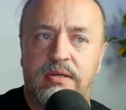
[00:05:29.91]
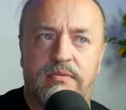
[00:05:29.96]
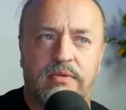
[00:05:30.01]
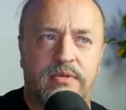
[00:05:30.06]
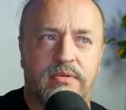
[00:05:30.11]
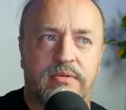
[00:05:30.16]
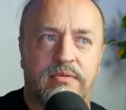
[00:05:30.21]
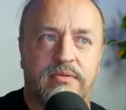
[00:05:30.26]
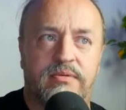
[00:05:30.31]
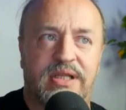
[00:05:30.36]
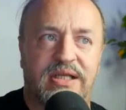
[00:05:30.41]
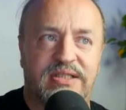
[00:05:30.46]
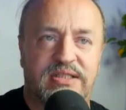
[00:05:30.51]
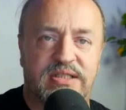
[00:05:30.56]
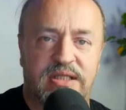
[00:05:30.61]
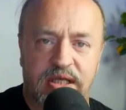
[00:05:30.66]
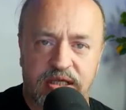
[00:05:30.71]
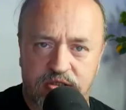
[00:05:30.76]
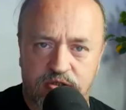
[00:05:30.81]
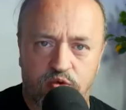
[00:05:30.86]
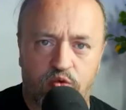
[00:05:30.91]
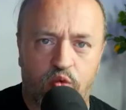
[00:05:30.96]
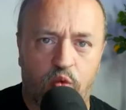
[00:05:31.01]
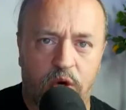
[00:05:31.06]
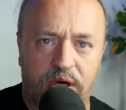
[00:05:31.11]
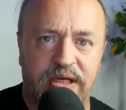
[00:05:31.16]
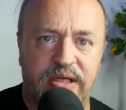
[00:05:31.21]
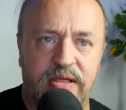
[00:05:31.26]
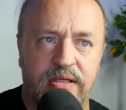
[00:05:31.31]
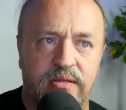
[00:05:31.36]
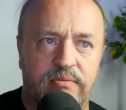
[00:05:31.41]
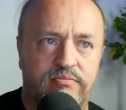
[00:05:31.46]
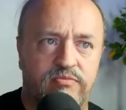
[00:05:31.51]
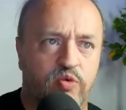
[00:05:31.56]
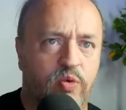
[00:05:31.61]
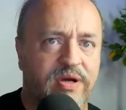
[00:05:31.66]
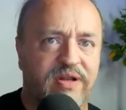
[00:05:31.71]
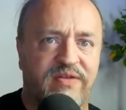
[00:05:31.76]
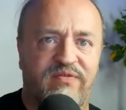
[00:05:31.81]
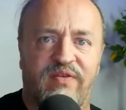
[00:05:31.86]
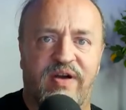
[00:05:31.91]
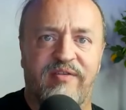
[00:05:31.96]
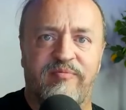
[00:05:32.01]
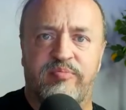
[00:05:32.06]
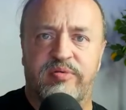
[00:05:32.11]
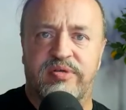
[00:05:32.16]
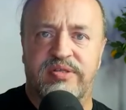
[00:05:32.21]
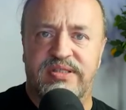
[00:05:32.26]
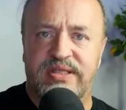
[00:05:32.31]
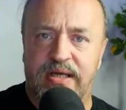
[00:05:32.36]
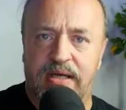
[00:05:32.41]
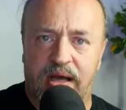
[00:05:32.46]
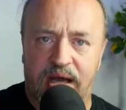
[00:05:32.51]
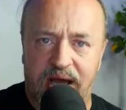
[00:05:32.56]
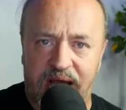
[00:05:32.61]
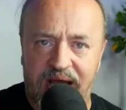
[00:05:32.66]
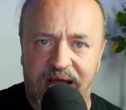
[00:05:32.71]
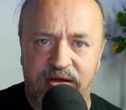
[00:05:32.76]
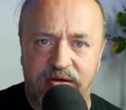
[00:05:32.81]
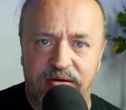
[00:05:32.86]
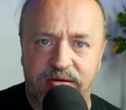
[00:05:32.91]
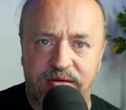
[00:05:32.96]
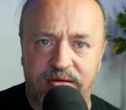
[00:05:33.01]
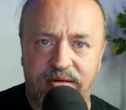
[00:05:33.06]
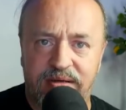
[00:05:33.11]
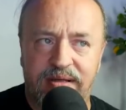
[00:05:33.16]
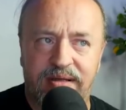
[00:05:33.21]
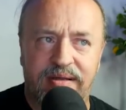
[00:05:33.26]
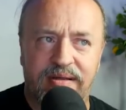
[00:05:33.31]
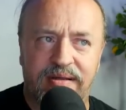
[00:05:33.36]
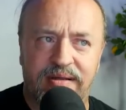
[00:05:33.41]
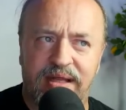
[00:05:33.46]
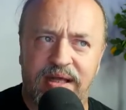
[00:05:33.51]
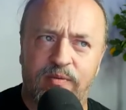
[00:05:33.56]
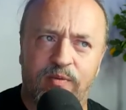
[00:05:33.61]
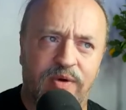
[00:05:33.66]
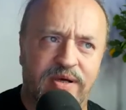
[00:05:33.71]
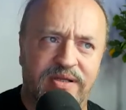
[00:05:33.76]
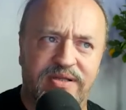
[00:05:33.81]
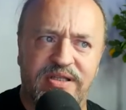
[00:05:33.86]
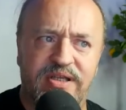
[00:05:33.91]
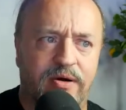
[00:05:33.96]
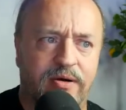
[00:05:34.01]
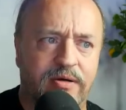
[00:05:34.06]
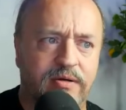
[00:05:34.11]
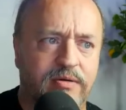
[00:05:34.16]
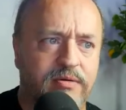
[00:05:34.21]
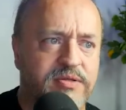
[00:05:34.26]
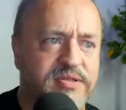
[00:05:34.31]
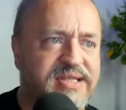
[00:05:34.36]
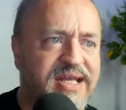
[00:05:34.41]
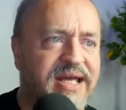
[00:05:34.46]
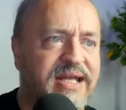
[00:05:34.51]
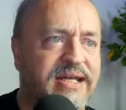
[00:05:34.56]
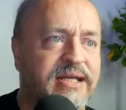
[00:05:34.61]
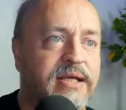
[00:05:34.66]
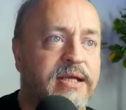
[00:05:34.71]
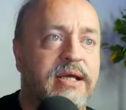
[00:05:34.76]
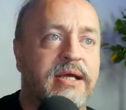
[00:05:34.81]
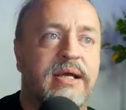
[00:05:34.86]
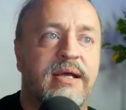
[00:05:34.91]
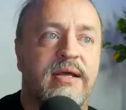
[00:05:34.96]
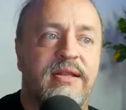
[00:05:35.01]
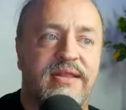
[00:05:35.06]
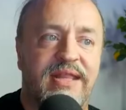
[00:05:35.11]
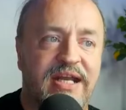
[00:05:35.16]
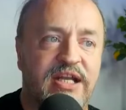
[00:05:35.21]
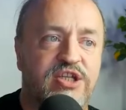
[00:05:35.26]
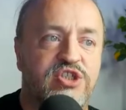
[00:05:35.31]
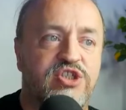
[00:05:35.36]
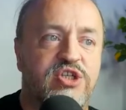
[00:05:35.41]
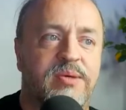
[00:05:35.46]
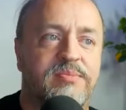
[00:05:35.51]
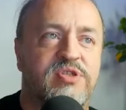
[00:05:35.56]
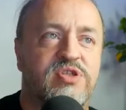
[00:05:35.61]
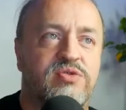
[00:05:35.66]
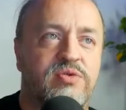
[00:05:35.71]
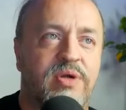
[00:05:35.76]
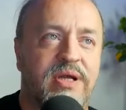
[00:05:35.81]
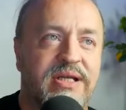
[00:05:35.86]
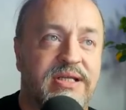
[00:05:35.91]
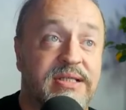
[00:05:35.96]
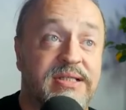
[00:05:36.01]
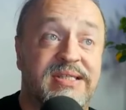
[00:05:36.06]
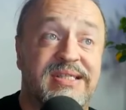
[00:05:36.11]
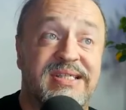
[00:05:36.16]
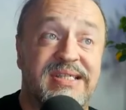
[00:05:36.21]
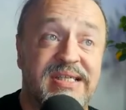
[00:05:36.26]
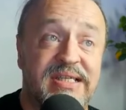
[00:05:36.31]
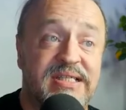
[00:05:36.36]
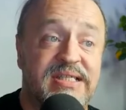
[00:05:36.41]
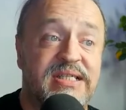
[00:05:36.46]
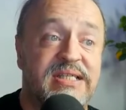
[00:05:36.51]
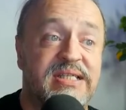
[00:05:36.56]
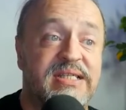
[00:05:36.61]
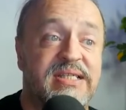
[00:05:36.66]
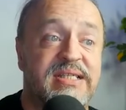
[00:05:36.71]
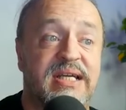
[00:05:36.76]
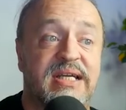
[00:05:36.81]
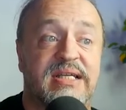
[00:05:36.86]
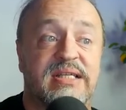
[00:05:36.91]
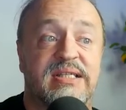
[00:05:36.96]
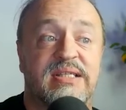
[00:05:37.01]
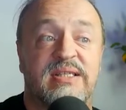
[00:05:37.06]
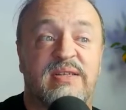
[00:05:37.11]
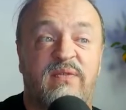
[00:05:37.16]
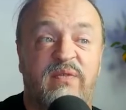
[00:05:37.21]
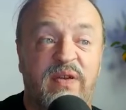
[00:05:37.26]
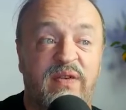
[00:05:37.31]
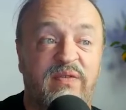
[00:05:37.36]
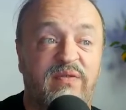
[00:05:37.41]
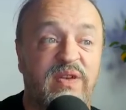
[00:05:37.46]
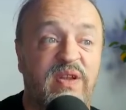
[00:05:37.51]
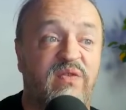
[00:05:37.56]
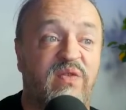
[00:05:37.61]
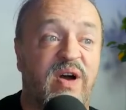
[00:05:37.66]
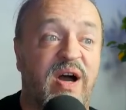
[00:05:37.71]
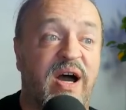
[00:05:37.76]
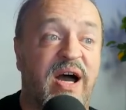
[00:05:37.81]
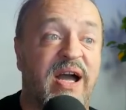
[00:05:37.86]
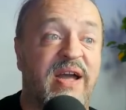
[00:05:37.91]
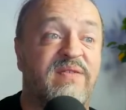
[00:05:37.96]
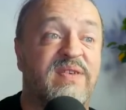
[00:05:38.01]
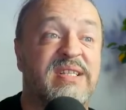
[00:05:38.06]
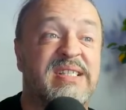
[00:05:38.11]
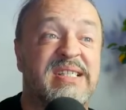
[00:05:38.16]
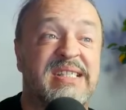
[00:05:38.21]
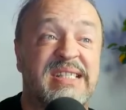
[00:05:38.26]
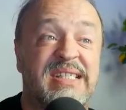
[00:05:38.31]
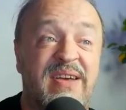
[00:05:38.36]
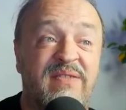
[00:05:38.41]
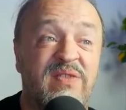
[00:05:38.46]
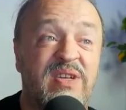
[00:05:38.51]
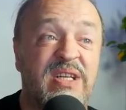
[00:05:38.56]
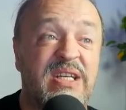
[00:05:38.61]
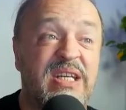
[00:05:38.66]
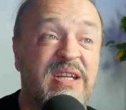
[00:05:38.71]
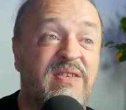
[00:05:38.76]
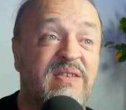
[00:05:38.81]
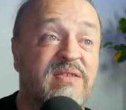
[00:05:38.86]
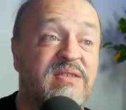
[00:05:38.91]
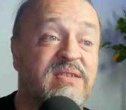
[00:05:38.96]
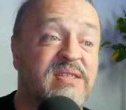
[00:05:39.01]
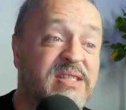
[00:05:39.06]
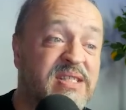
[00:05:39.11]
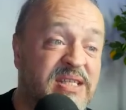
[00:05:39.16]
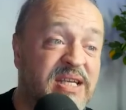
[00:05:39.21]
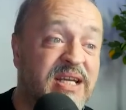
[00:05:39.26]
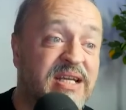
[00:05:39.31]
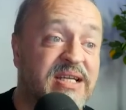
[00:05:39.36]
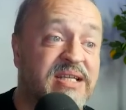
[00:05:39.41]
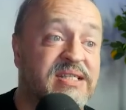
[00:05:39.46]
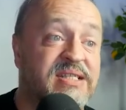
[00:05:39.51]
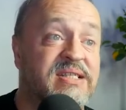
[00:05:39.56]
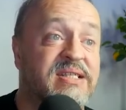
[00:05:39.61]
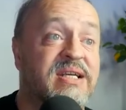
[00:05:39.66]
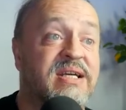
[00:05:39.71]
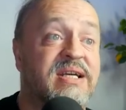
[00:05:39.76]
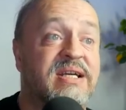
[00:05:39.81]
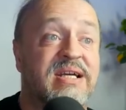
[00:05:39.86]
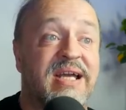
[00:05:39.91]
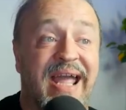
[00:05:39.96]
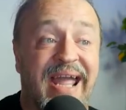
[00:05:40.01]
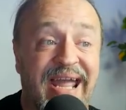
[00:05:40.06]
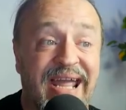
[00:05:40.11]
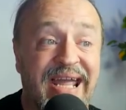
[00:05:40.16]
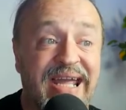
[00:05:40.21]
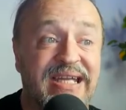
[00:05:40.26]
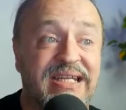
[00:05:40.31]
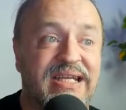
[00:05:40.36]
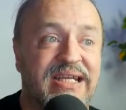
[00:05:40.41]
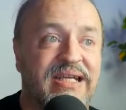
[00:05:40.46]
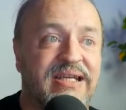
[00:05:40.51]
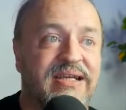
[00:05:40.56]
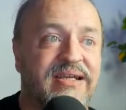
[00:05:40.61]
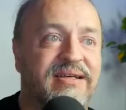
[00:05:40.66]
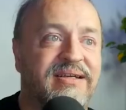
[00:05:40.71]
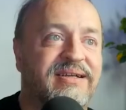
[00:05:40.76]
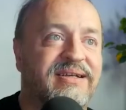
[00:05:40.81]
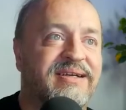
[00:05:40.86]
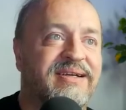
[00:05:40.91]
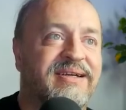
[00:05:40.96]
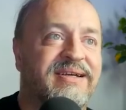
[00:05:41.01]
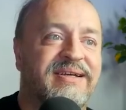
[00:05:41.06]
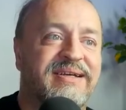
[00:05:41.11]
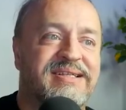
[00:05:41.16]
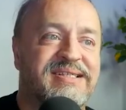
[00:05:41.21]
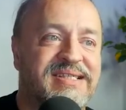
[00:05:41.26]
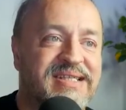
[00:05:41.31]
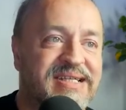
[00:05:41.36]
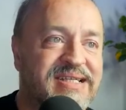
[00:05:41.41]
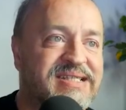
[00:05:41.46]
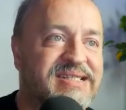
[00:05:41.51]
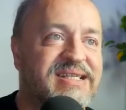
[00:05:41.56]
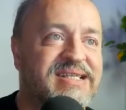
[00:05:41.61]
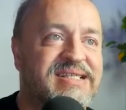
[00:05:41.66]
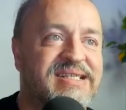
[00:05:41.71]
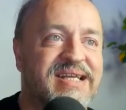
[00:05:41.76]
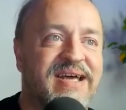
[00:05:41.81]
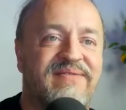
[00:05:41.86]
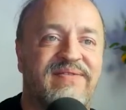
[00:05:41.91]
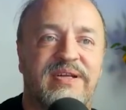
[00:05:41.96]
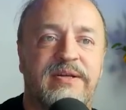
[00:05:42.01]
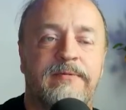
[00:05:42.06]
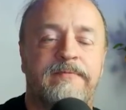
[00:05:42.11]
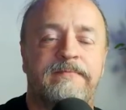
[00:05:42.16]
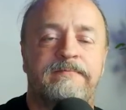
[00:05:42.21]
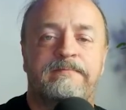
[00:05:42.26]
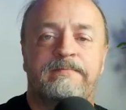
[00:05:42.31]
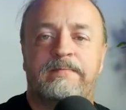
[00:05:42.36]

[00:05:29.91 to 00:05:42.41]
Well, that's like twenty, twenty-five percent higher than what the article said. Then it jumps straight to sixty-six, fifty-five, seventy-six, eighty, sixty-seven.